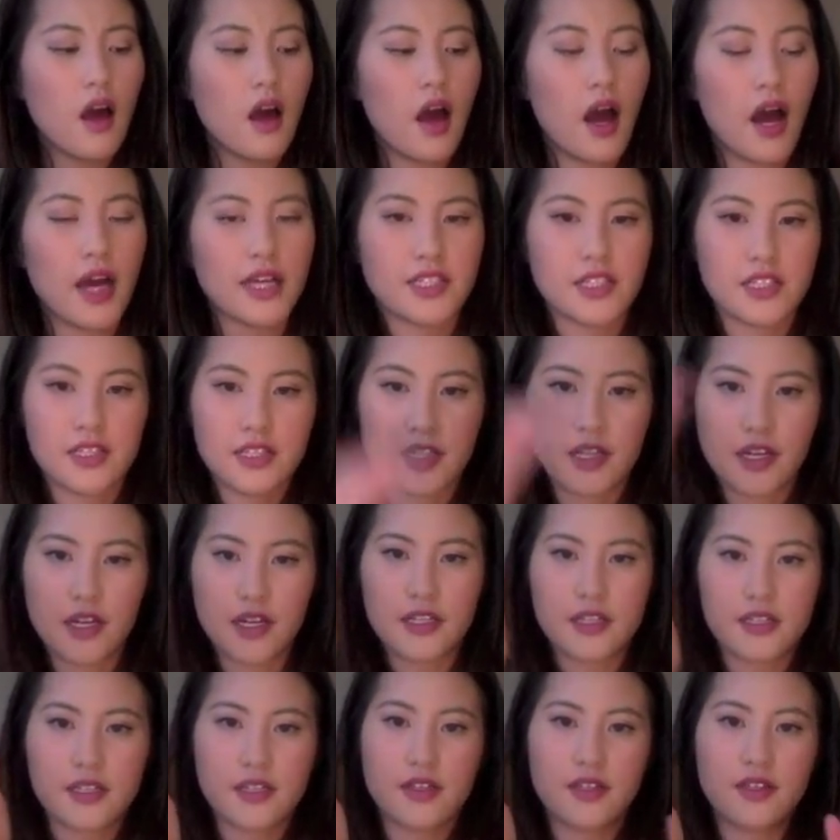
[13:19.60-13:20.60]
I just
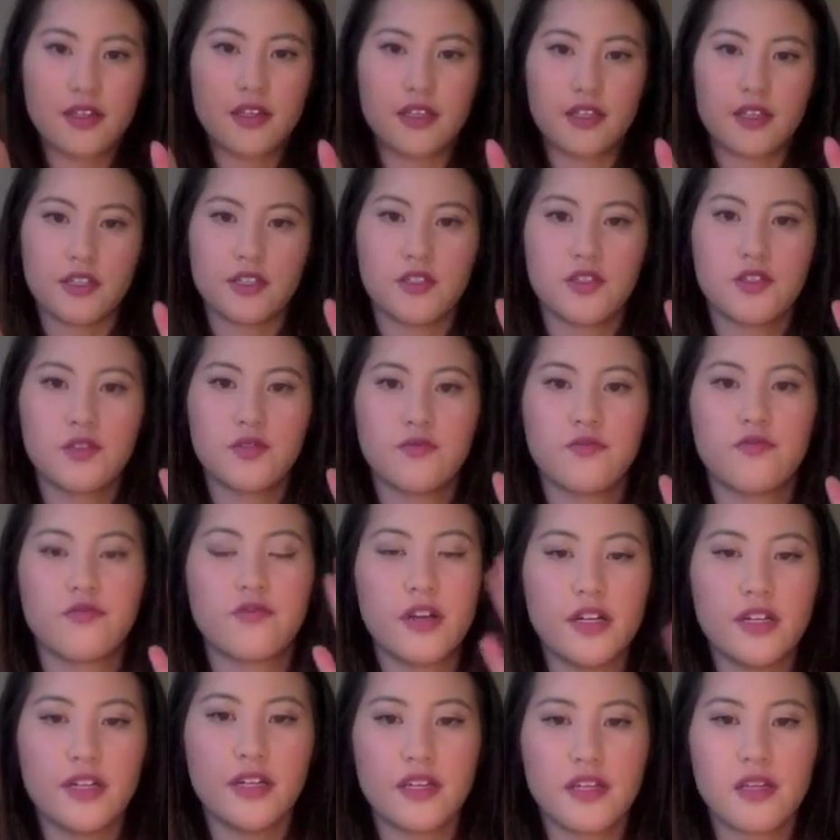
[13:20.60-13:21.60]
cut the
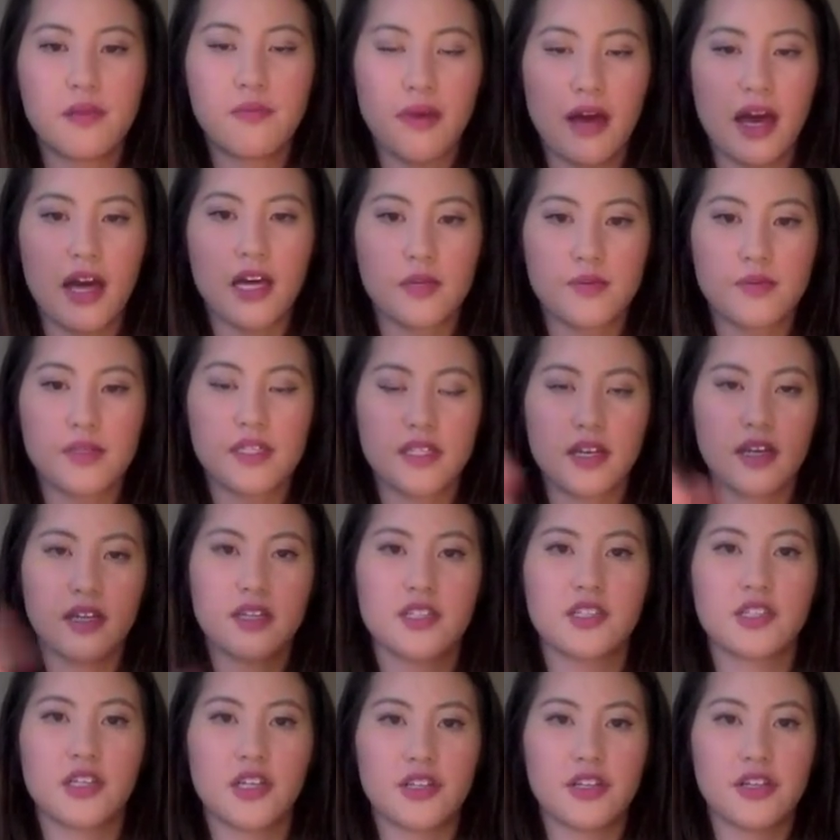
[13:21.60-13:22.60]
front and the back beside
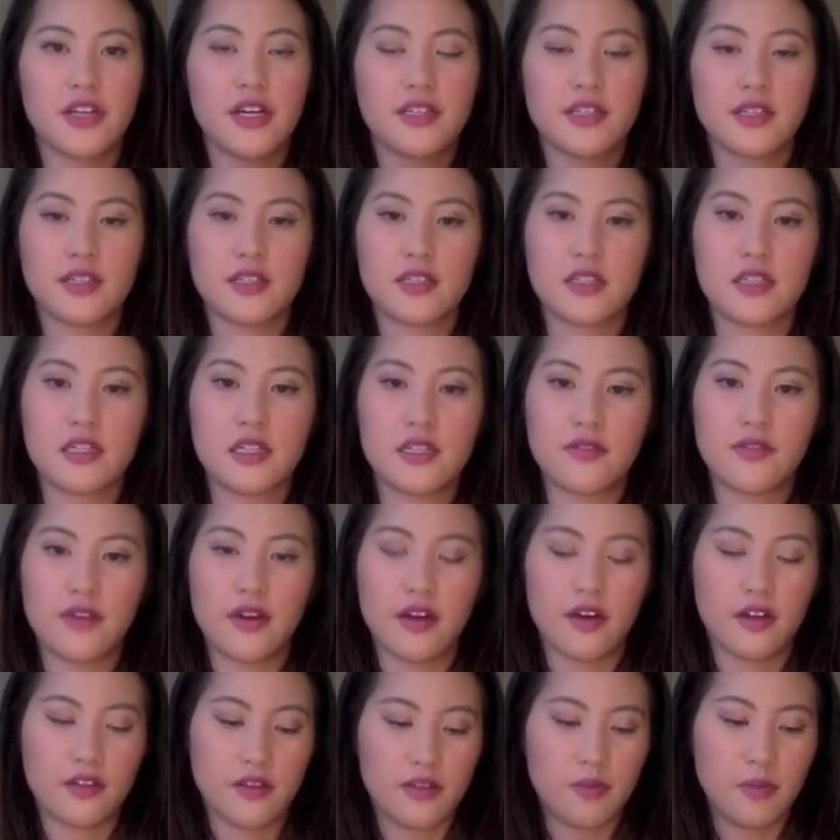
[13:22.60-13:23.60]
each other and the sleeve
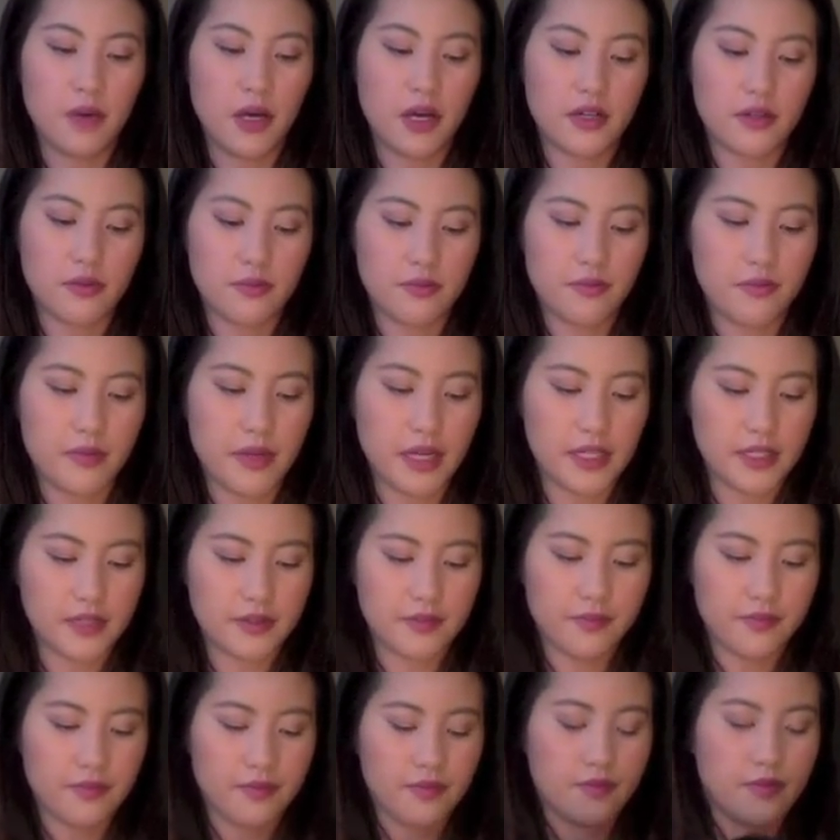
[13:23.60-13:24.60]
on the bottom bit.
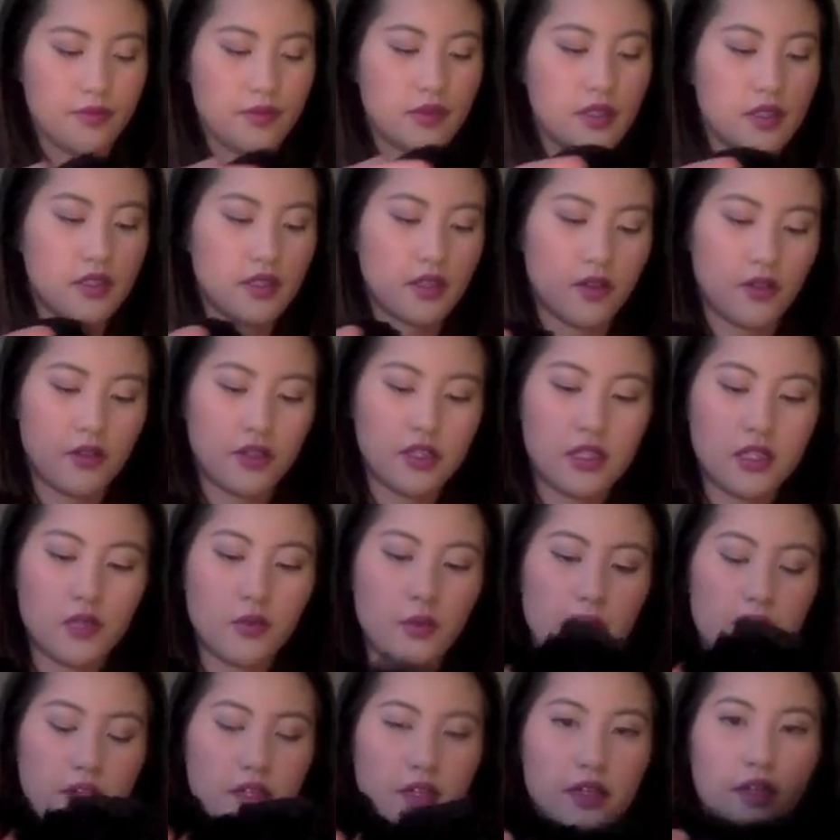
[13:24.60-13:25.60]
So this is
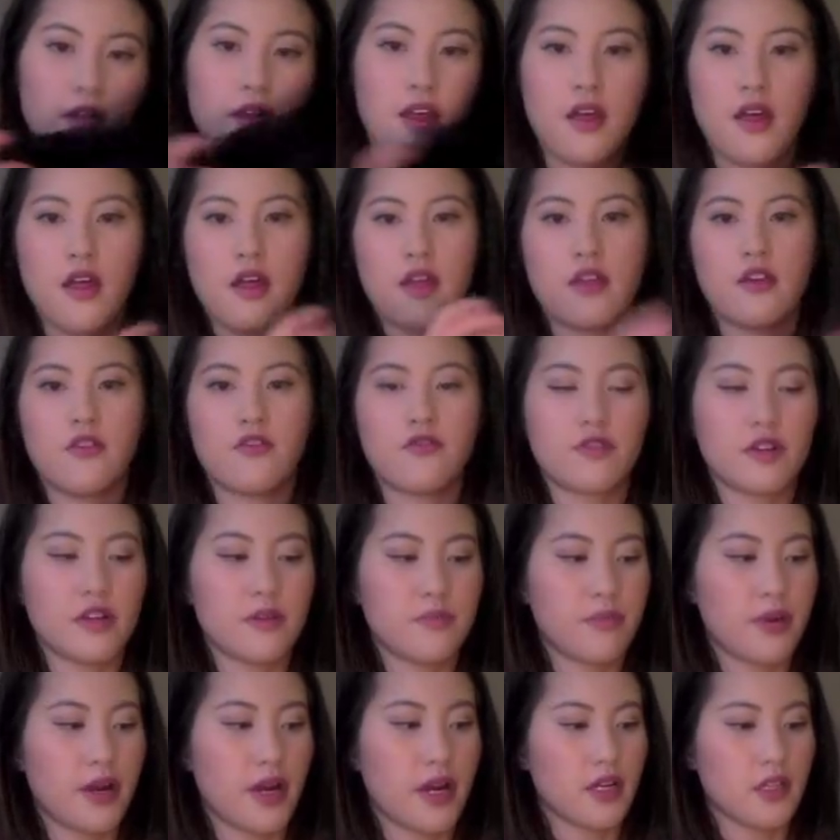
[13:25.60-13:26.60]
what the
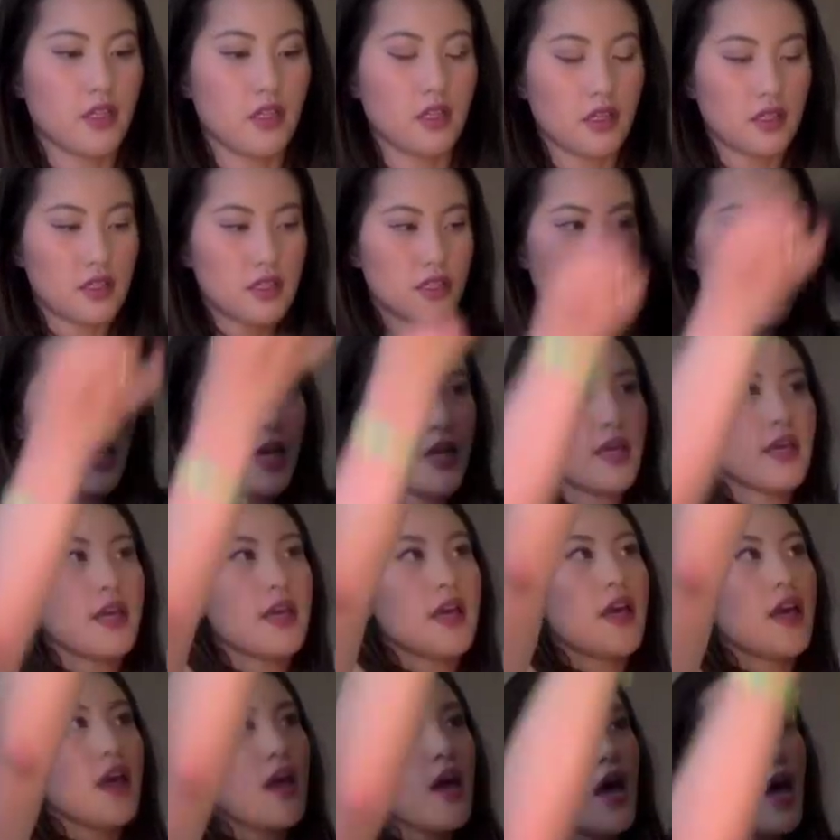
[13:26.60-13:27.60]
front part looks
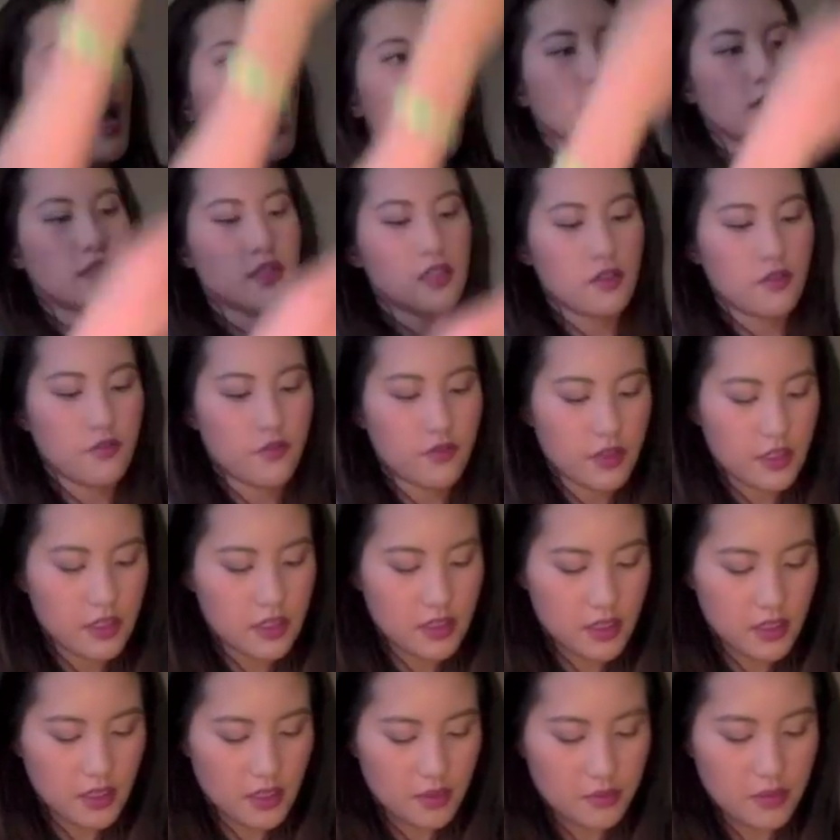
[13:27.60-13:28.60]
like. And so the
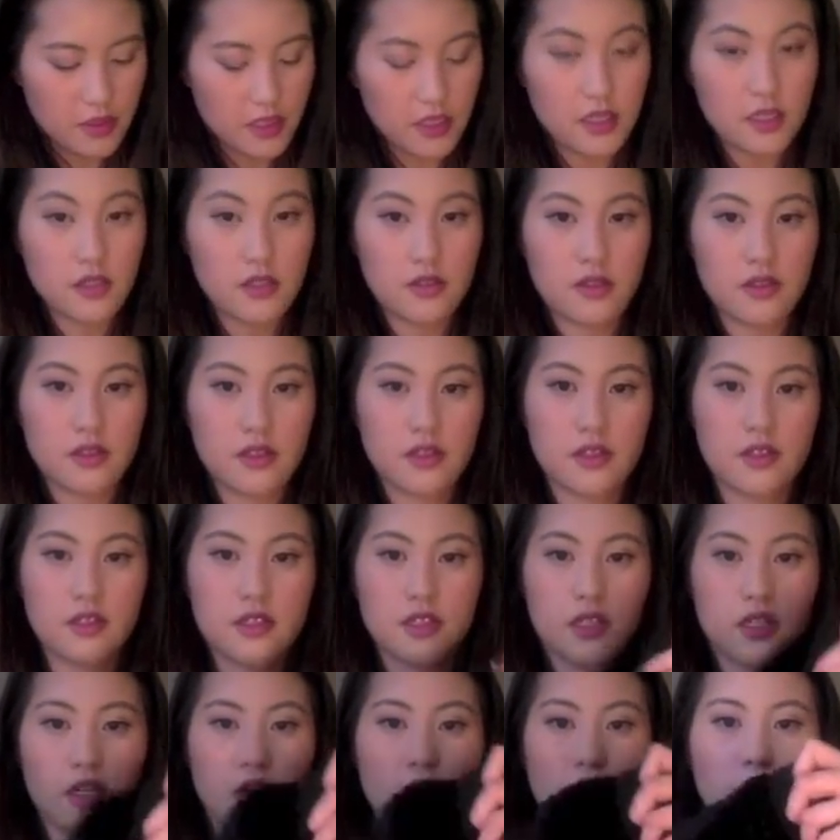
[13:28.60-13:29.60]
first thing I'm gonna,
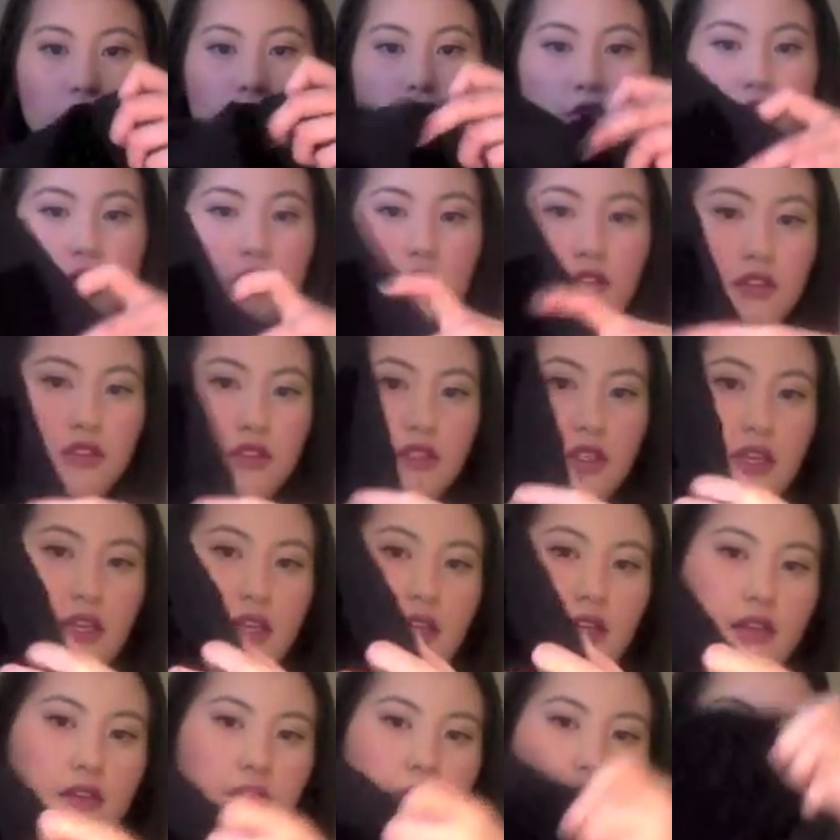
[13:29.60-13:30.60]
so the front looks
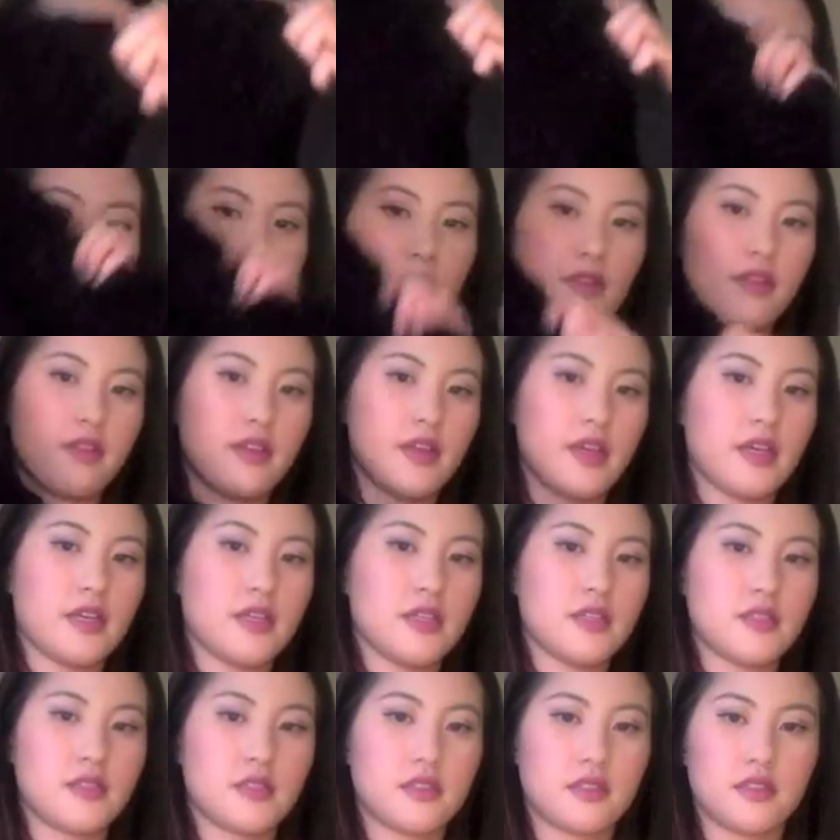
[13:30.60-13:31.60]
like
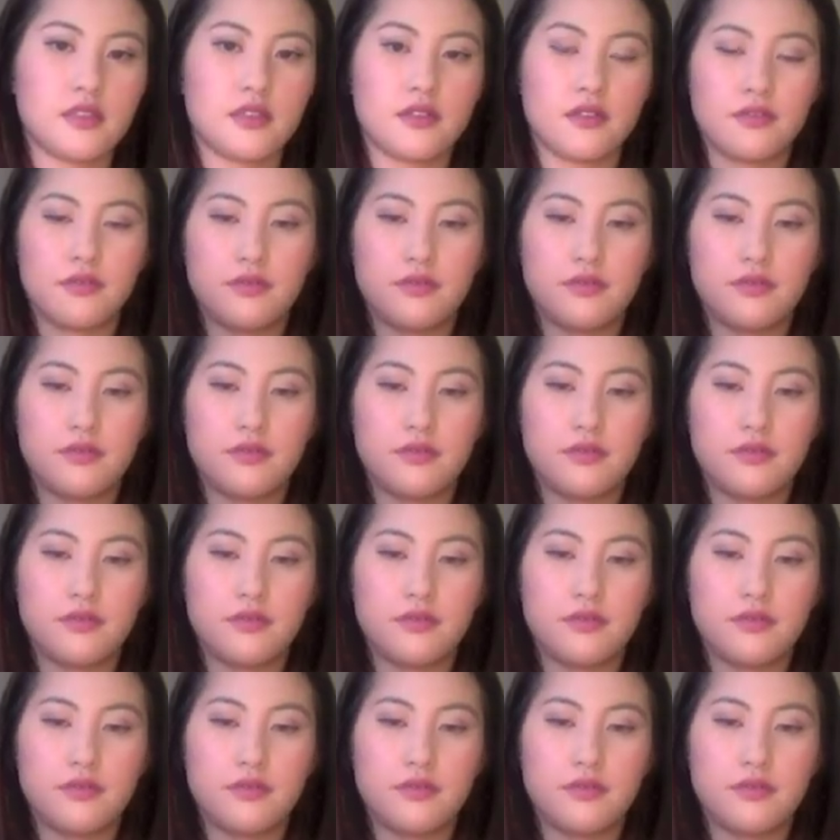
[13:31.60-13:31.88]
this,